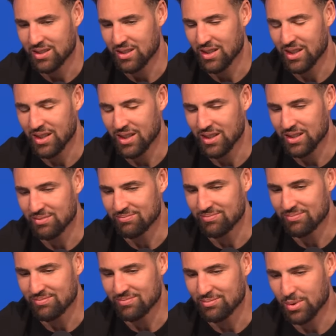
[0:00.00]
uh,
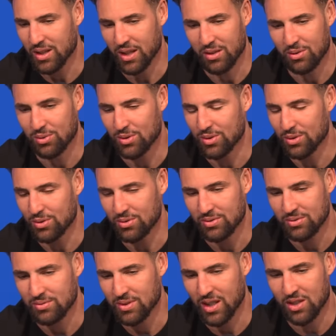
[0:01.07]
play through
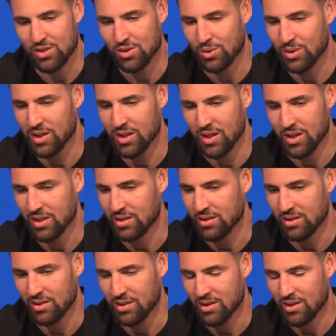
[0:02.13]
injury and